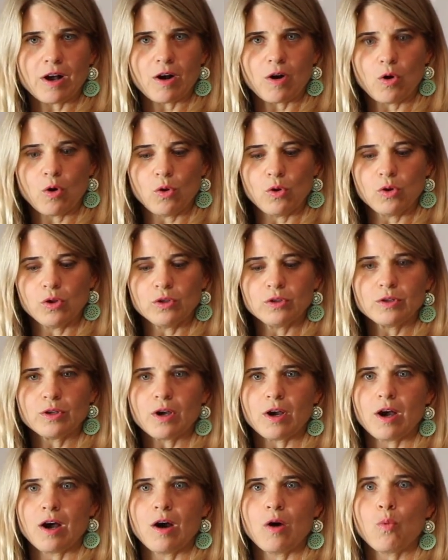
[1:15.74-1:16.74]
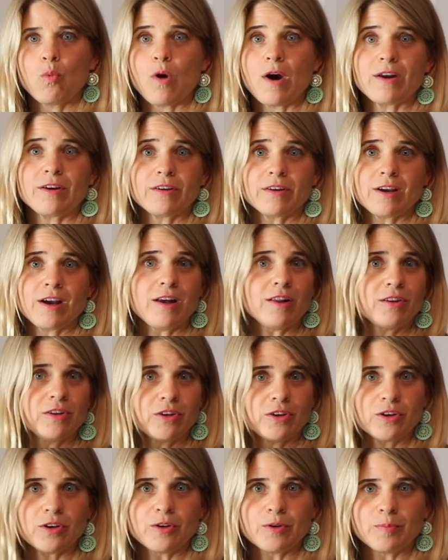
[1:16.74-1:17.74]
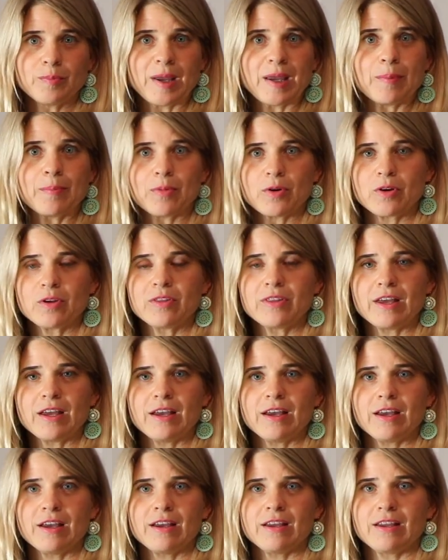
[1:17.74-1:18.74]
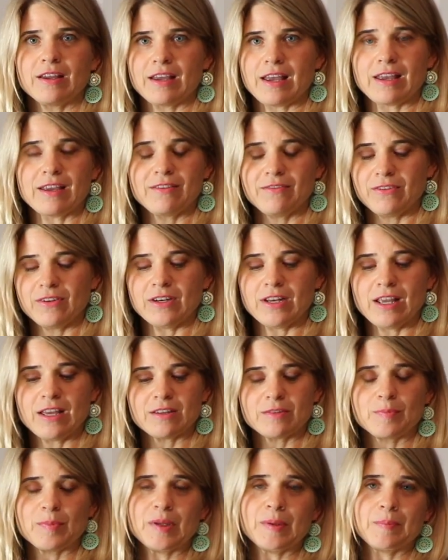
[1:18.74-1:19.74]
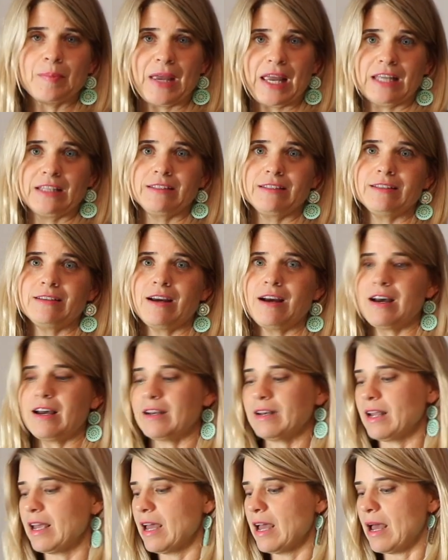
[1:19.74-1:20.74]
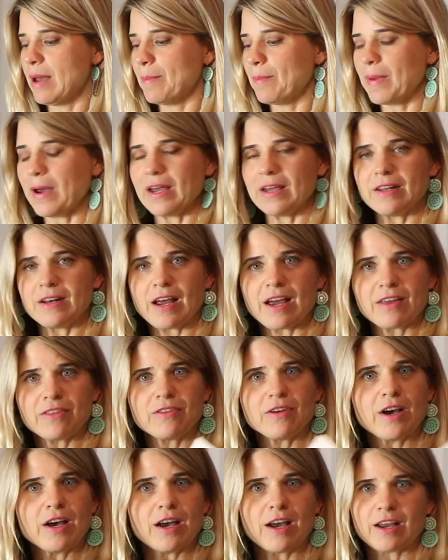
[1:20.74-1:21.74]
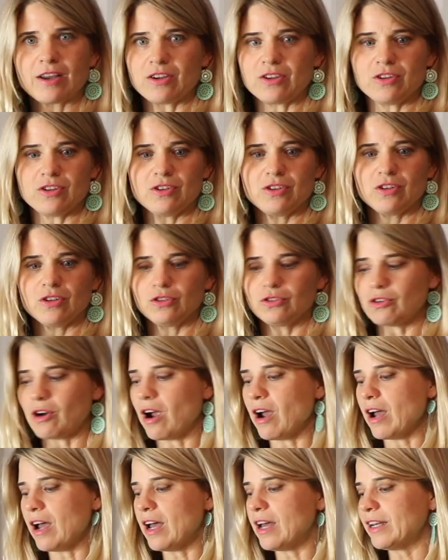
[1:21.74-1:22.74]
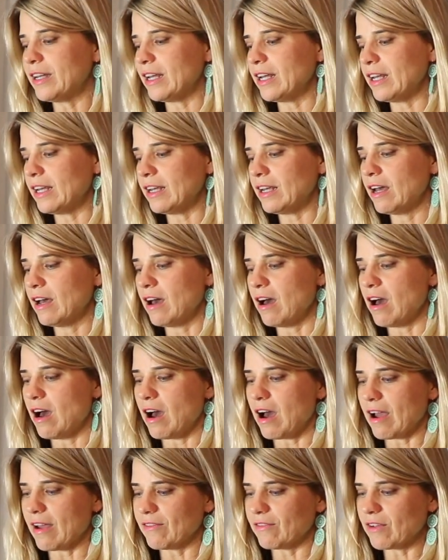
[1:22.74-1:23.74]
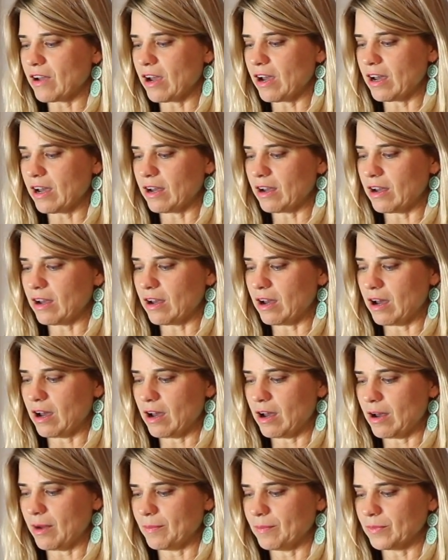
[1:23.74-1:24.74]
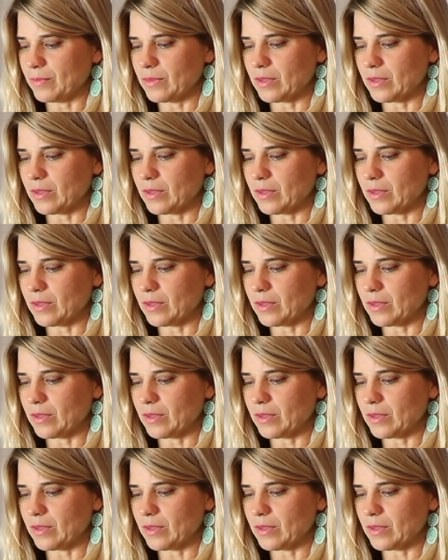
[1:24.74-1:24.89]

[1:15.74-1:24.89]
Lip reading: old watercolor paper that even has been painted on, but I thought I could still draw on it. I've got